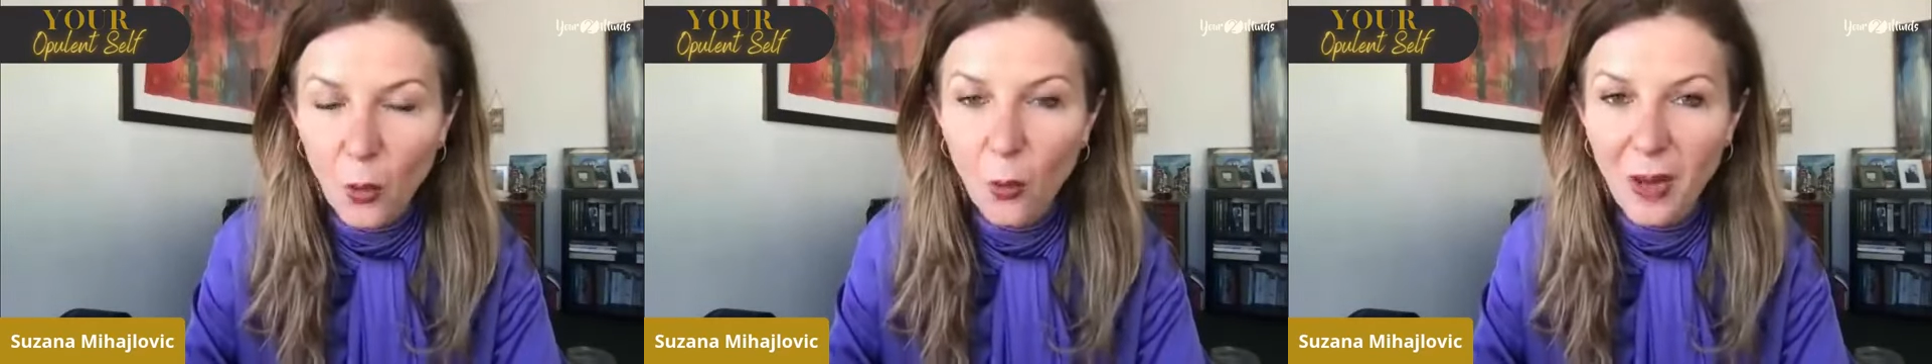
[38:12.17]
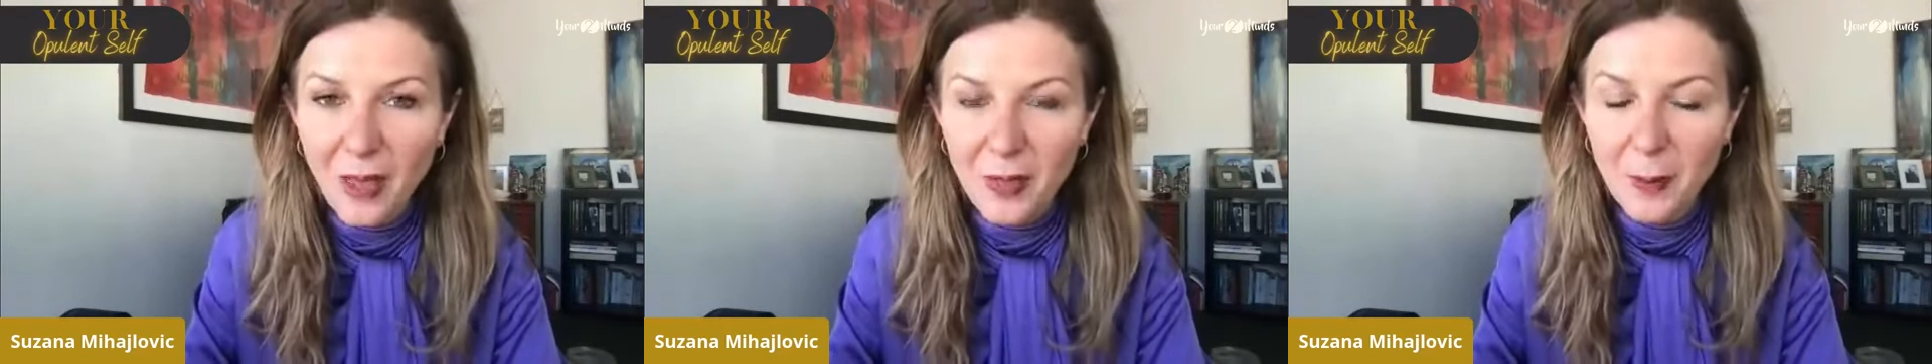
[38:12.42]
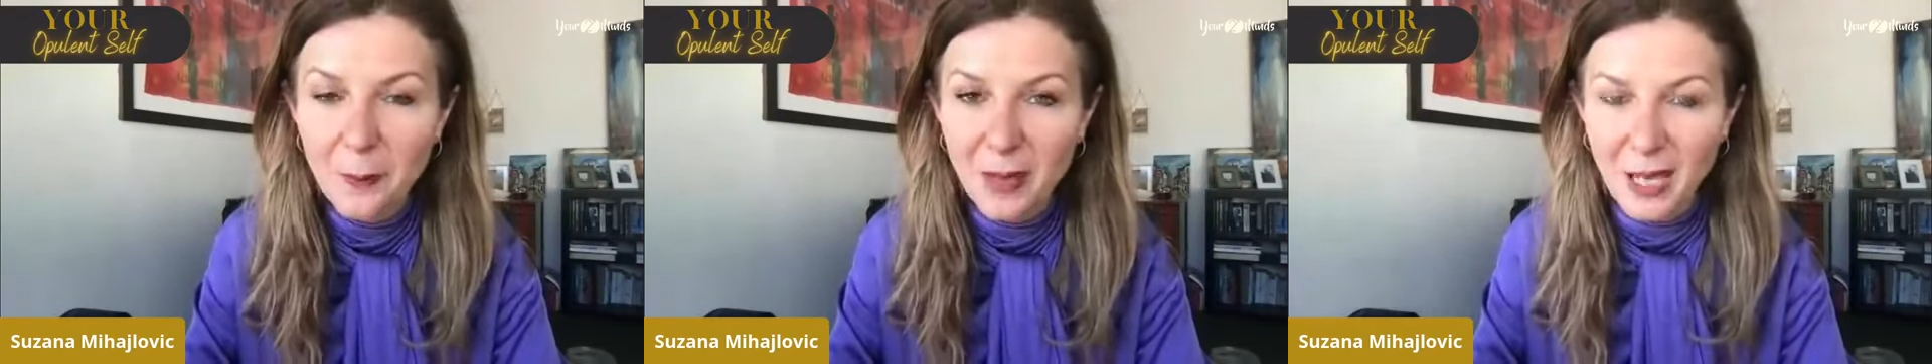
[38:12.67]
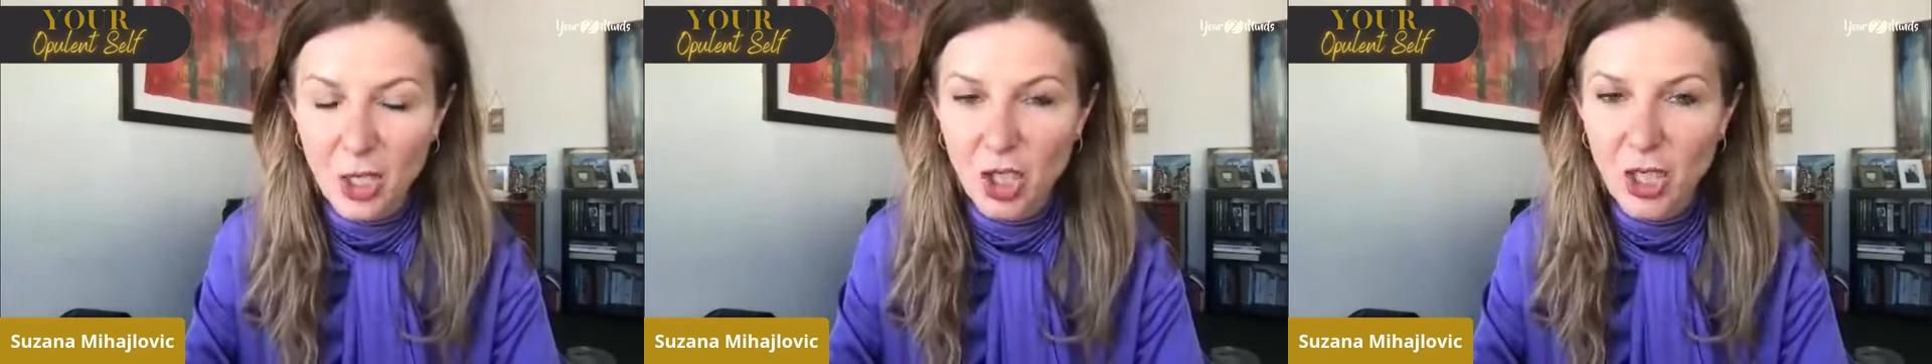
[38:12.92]
where the
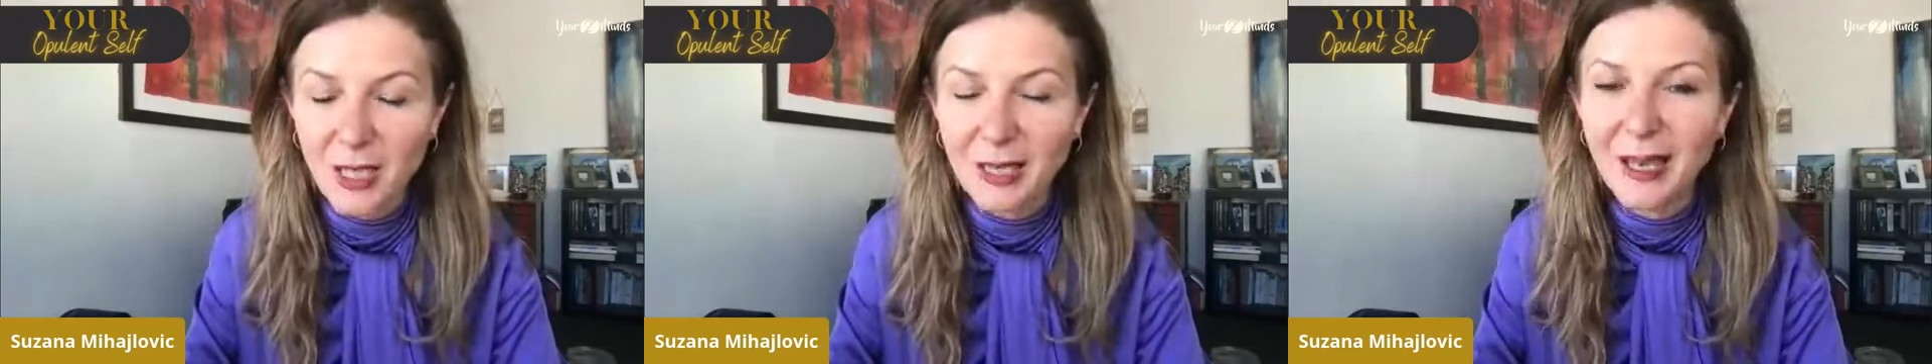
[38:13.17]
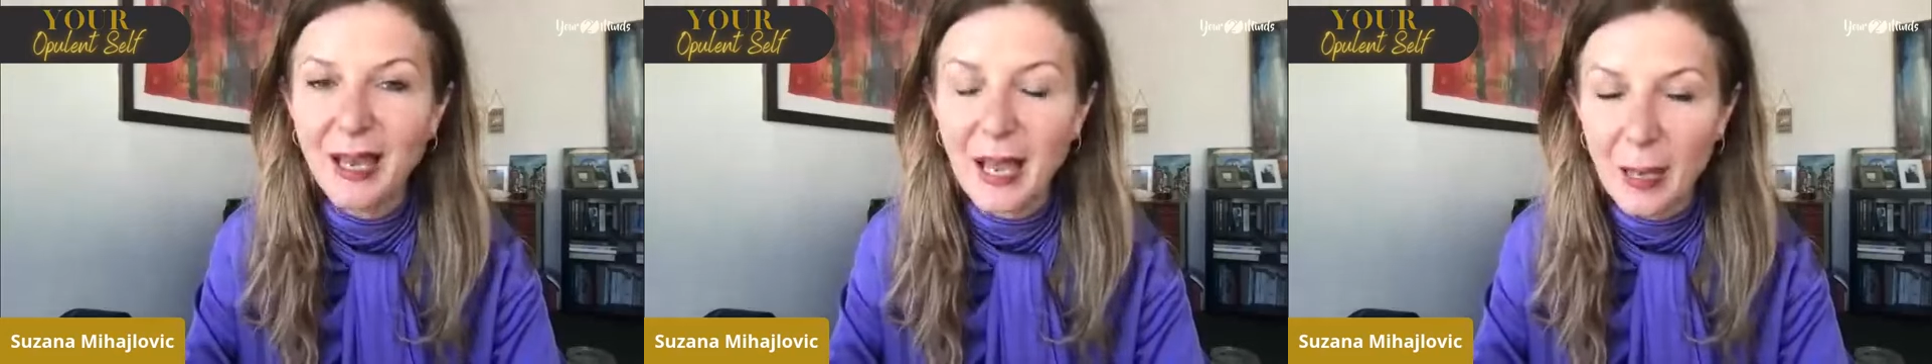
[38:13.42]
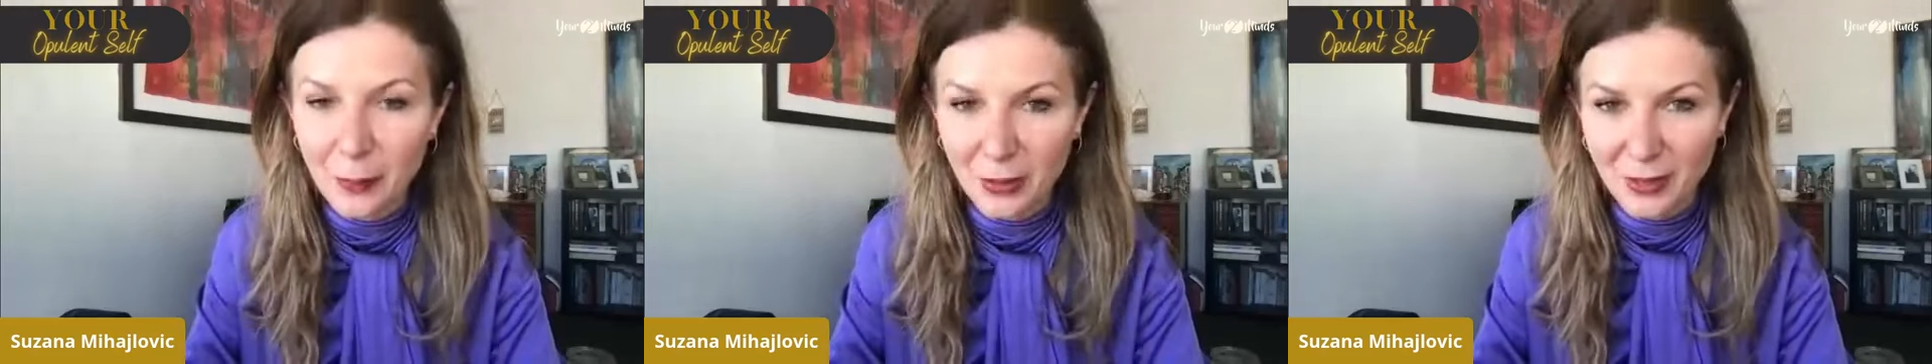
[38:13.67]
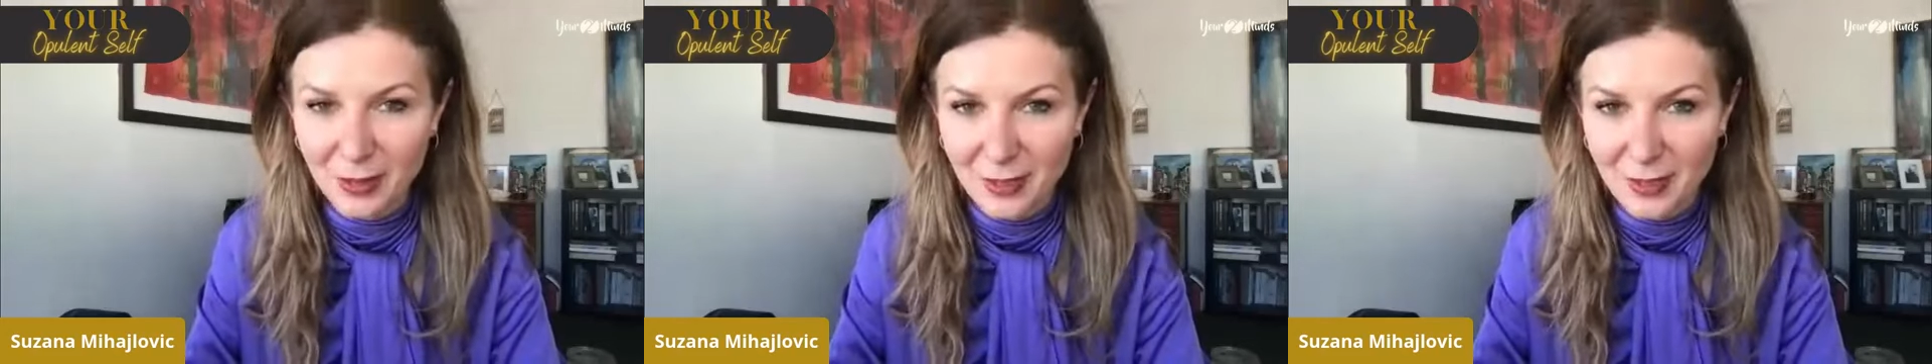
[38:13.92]
magic
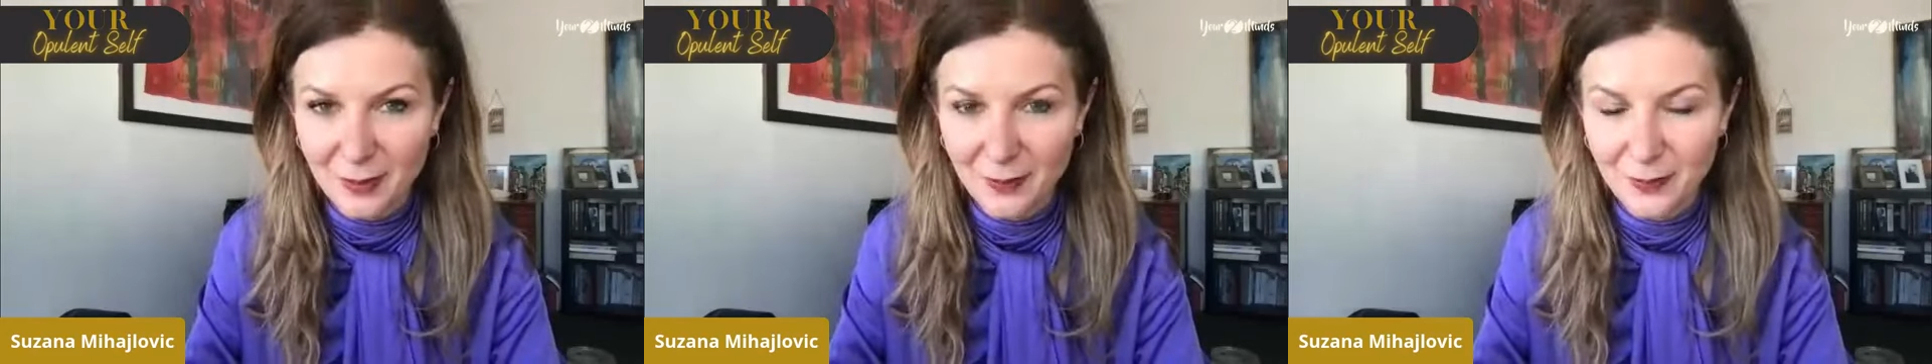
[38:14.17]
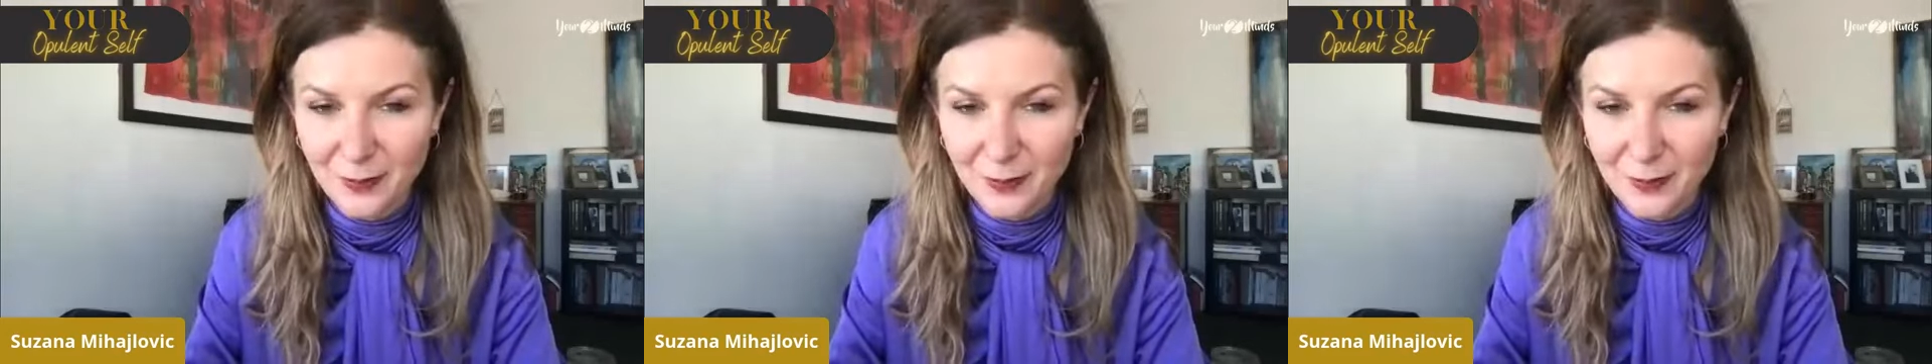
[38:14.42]
happened.